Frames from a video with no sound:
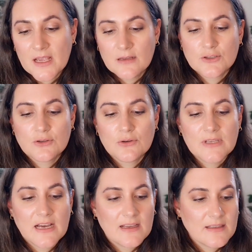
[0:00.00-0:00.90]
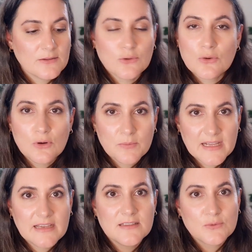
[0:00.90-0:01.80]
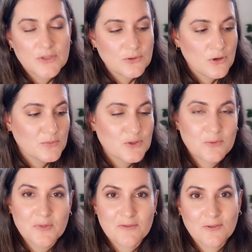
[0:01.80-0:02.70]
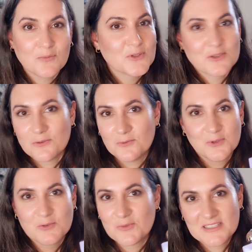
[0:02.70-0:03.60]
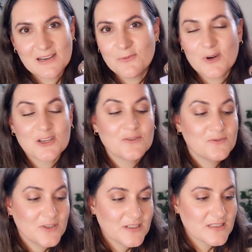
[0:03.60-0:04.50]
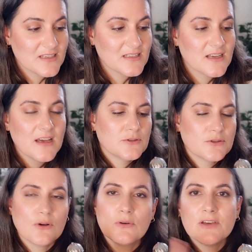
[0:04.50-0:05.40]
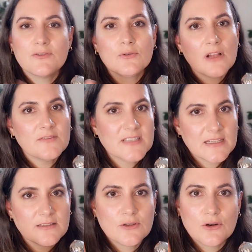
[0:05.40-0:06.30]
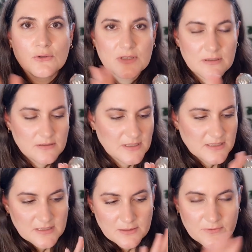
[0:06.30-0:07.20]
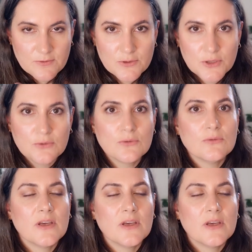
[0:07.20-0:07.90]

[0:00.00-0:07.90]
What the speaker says: So yeah, no complaints when it comes to performance always with Amouage fragrances. So if you love that note, this is for you.